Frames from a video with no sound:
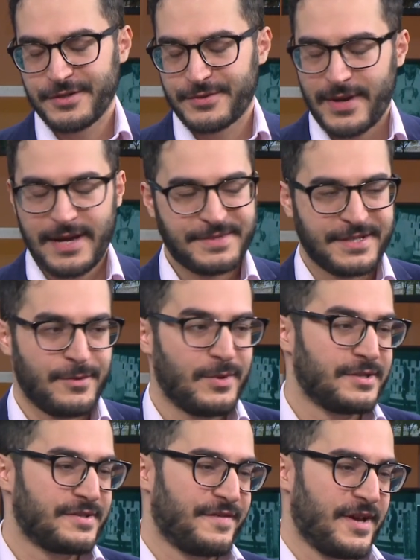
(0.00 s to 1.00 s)
Twipes are the
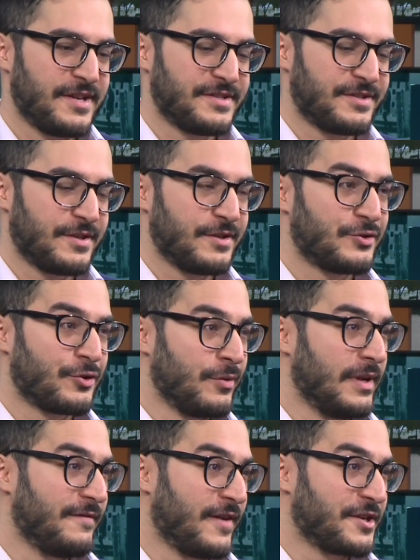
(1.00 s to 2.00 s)
world's first
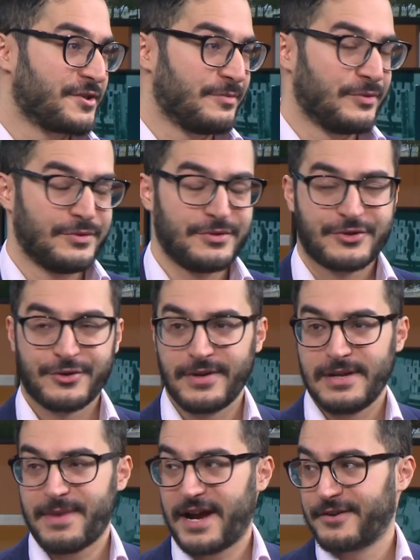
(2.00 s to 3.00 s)
truly flushable,
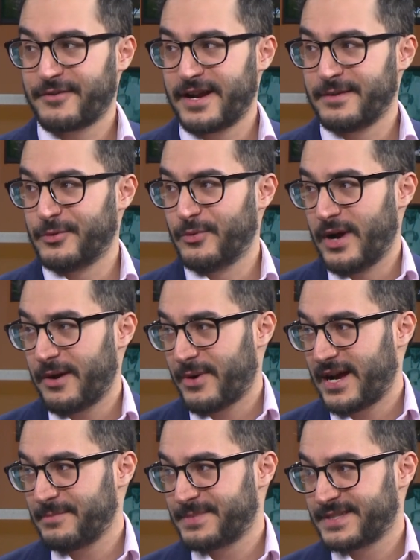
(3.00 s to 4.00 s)
truly biodegradable wet
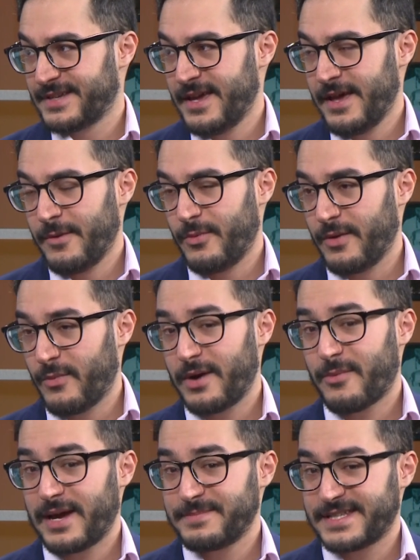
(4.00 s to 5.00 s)
wipes where wet
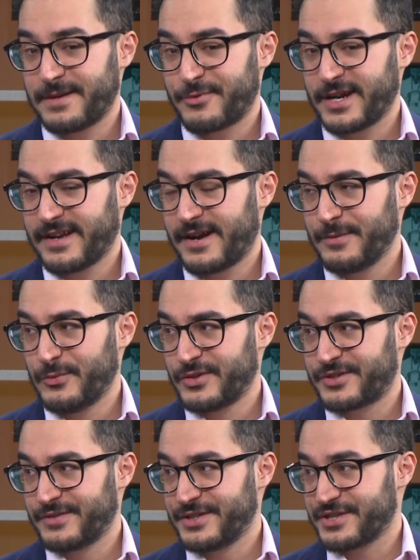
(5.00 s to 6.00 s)
wipes that break down in
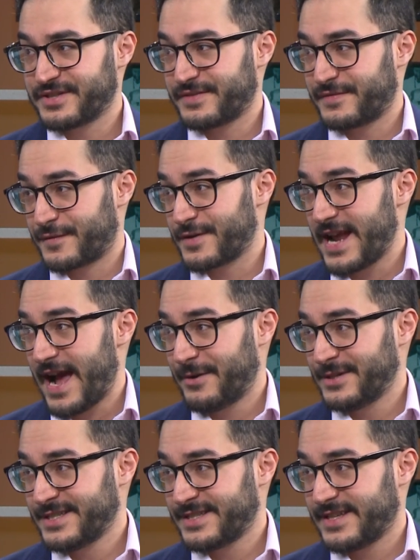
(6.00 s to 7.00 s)
water in just three
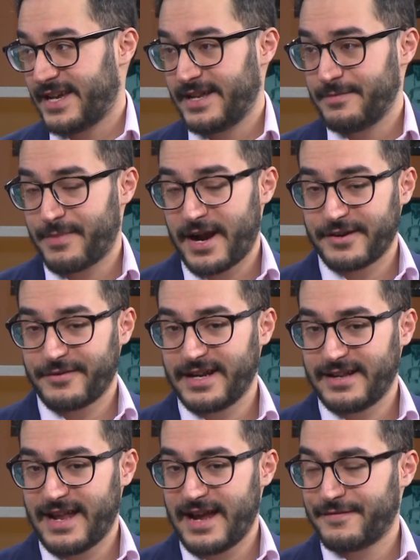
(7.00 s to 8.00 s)
hours and biodegrade
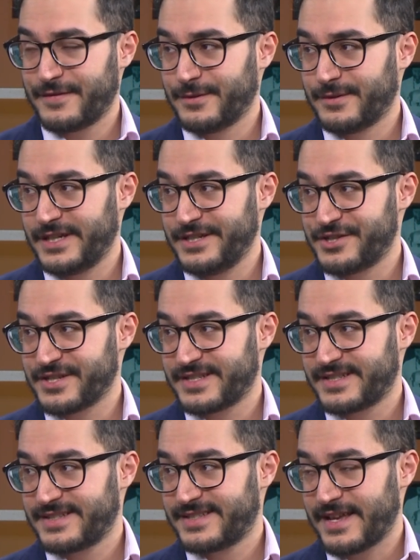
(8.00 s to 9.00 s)
in landfill in
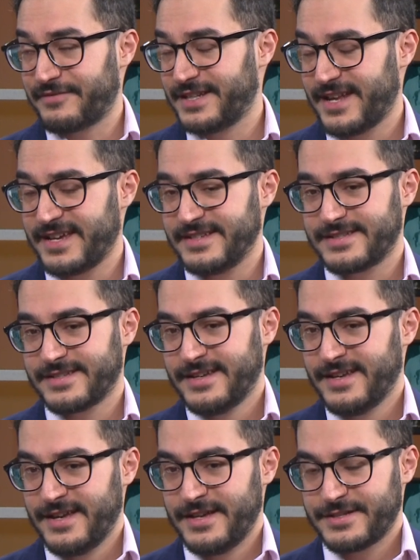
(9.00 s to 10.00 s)
just seven days.
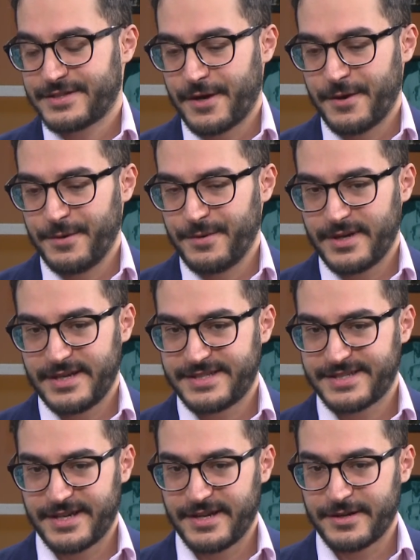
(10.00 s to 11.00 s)
So
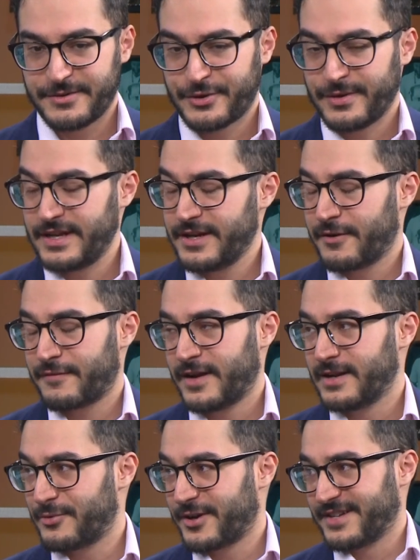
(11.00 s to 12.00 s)
it's a truly
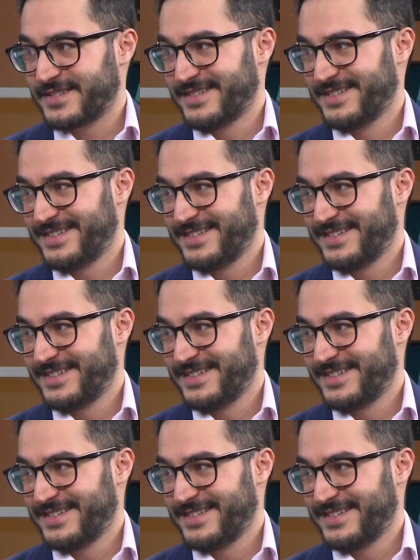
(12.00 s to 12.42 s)
eco-friendly product. And